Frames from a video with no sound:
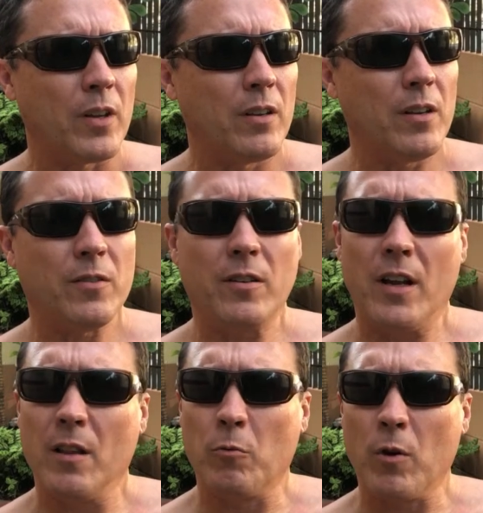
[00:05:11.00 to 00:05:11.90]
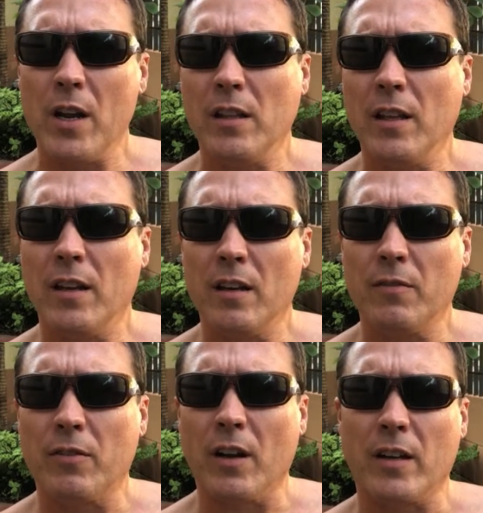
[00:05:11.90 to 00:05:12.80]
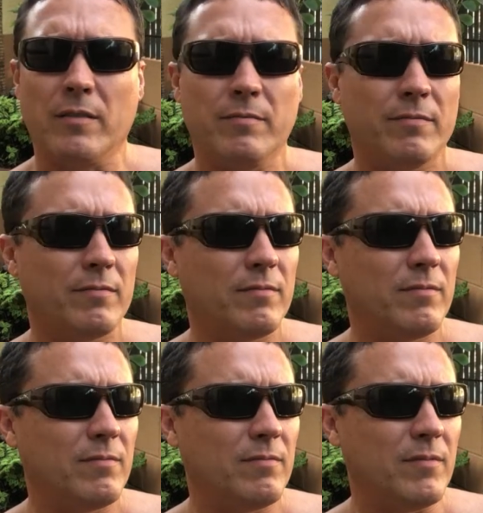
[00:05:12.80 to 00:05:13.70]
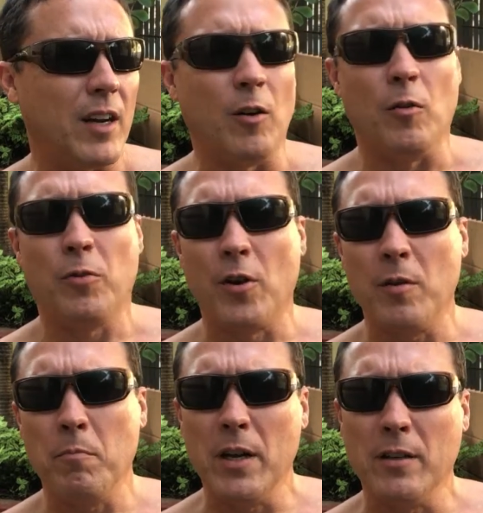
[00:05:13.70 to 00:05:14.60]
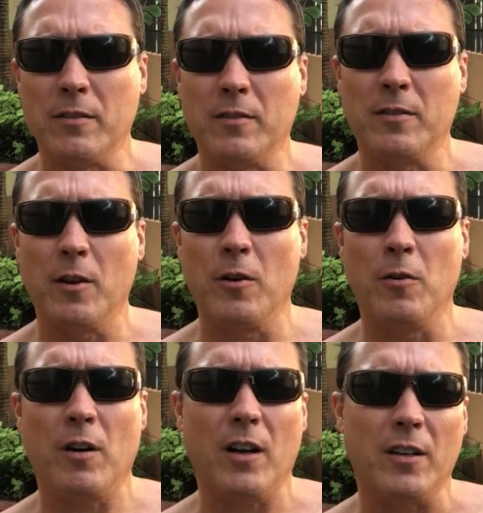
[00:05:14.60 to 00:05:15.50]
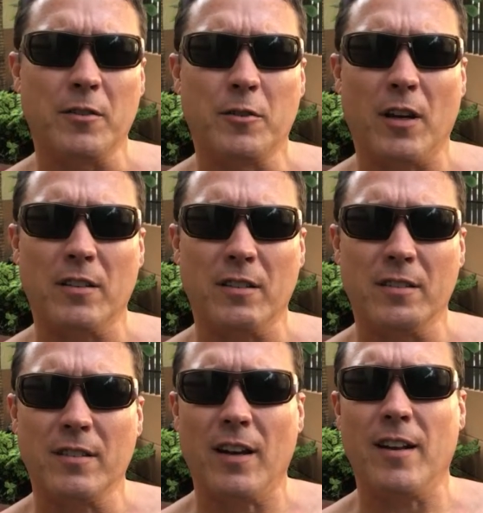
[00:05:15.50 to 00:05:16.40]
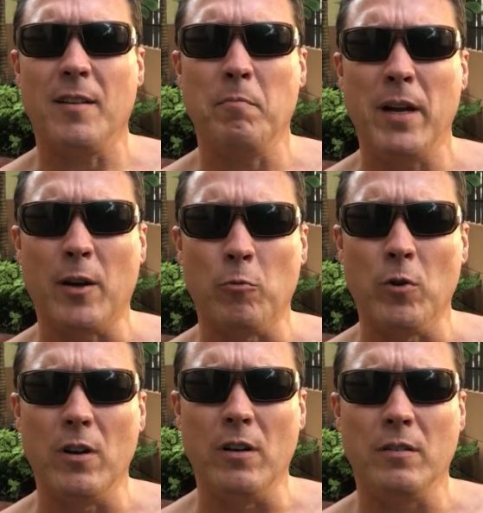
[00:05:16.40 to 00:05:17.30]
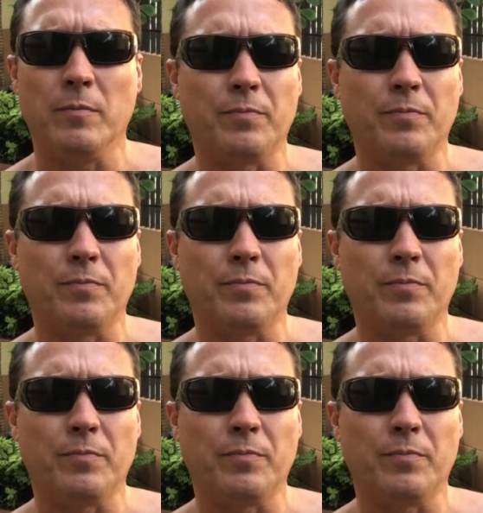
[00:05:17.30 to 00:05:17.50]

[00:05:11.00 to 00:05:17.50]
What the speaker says: the rain let up for like, I don't know, 30 minutes or so. I decided to make a run.